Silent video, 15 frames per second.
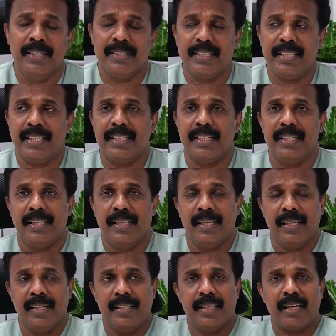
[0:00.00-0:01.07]
See,
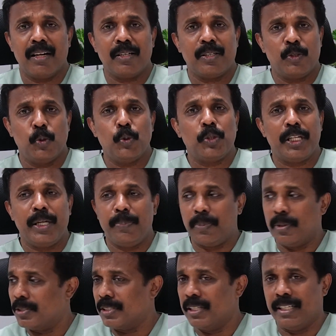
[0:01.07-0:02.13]
there are
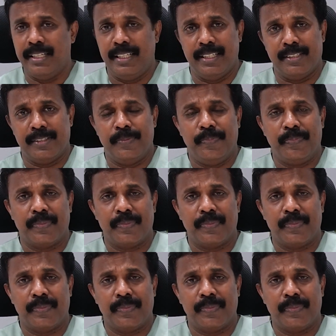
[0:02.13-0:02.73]
2-3% here.